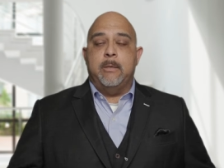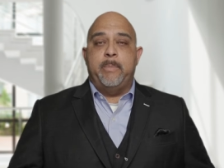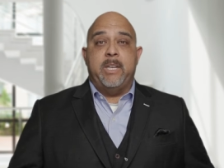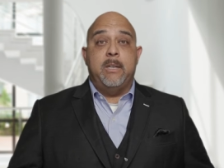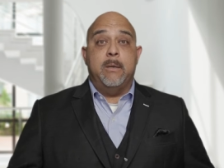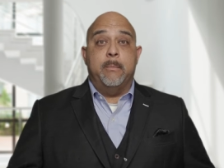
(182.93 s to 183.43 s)
could
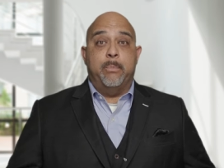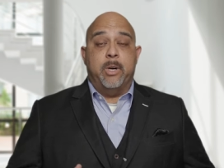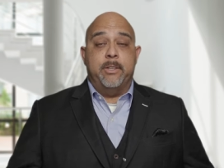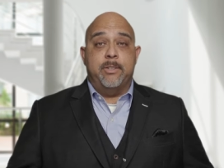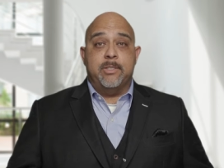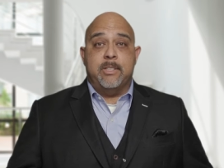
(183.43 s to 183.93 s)
be
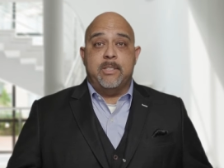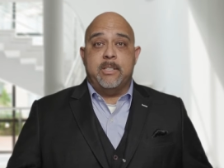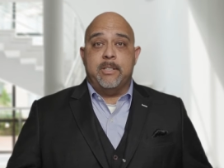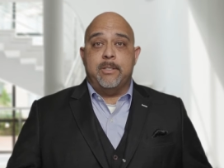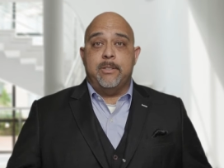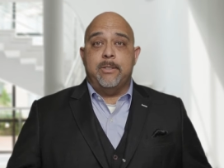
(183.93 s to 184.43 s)
brothers and
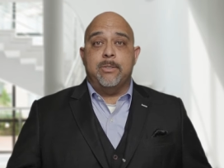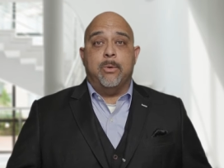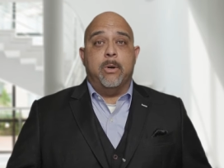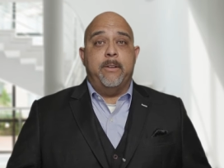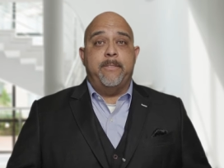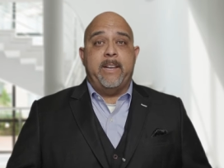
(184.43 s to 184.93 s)
sisters,
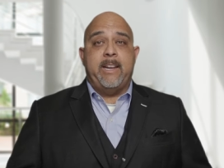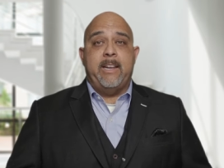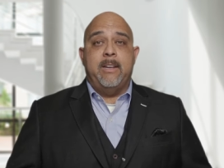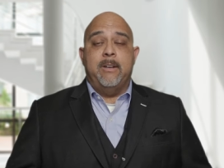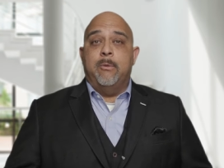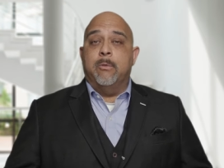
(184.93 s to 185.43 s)
or if
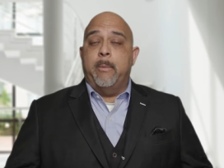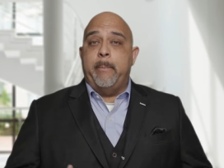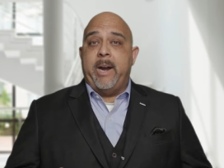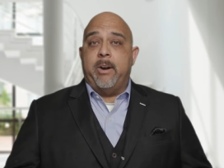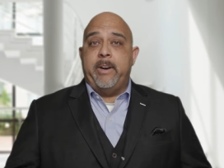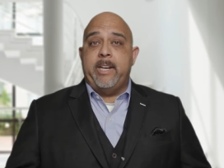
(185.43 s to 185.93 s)
they were
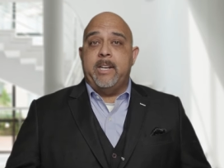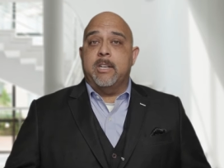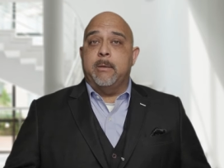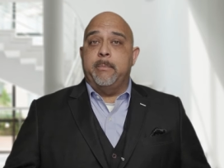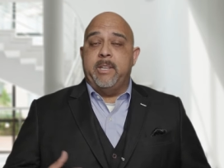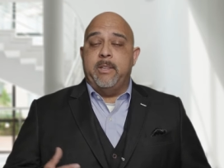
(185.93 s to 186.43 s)
married, it
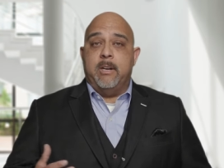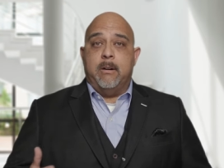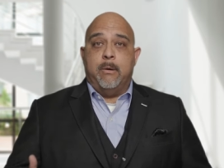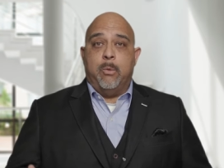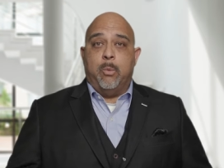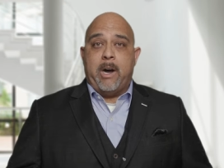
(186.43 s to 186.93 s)
could be
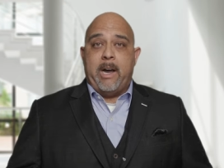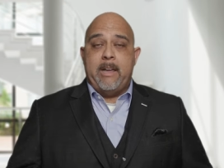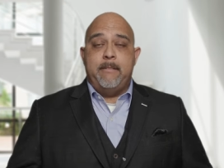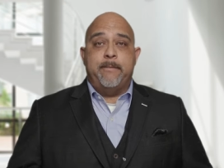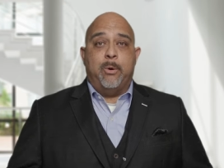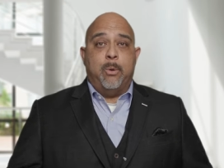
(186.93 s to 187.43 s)
their
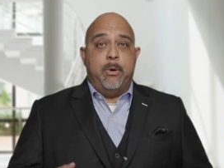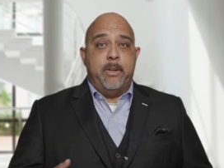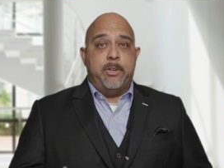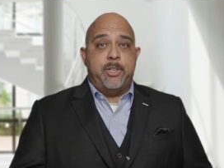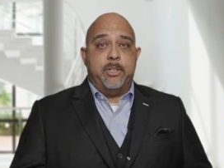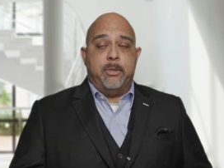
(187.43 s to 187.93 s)
wife or
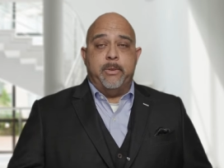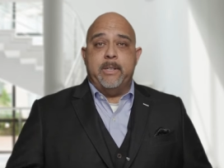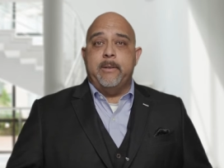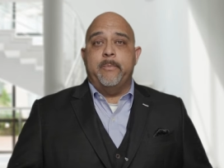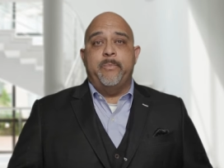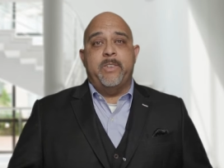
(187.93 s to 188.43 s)
their
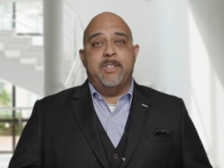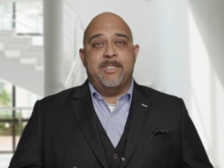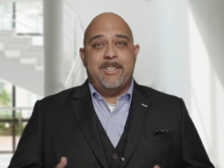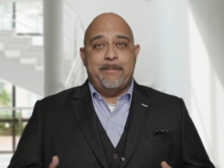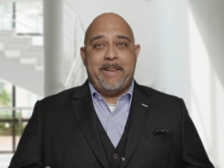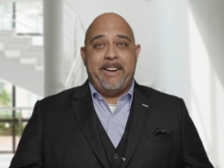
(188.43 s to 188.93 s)
children,
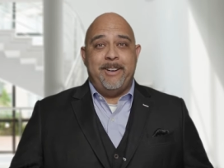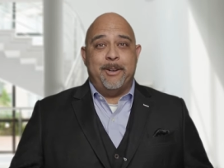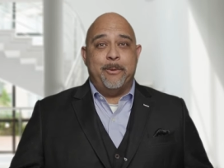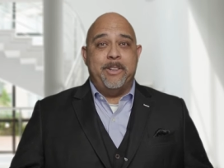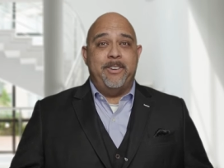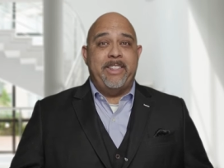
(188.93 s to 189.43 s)
just depending on
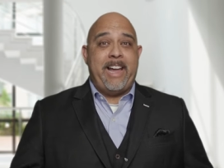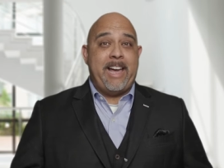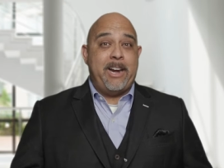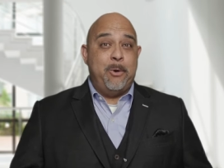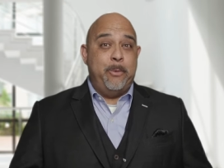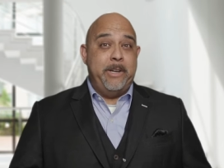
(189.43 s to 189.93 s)
whether they
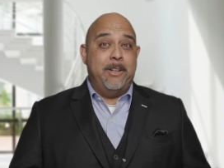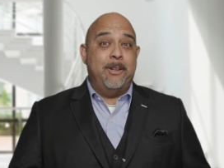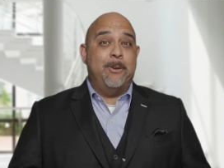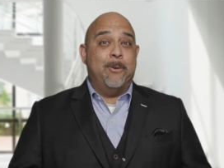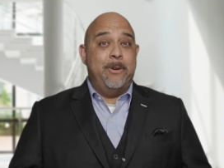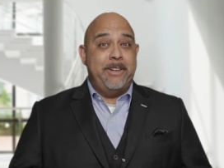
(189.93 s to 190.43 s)
had a
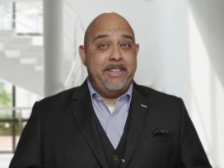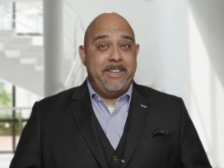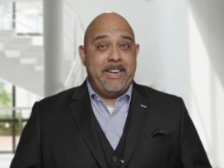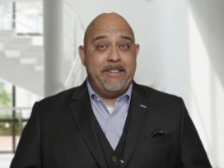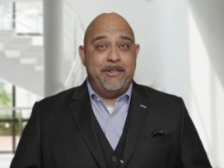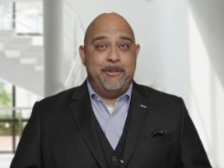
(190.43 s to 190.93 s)
will or
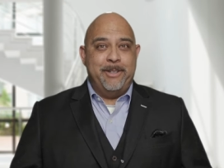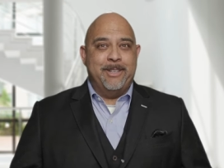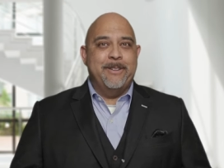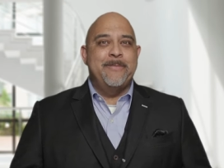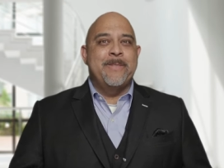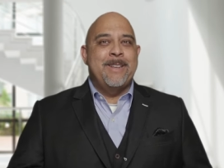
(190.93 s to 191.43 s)
didn't have a will.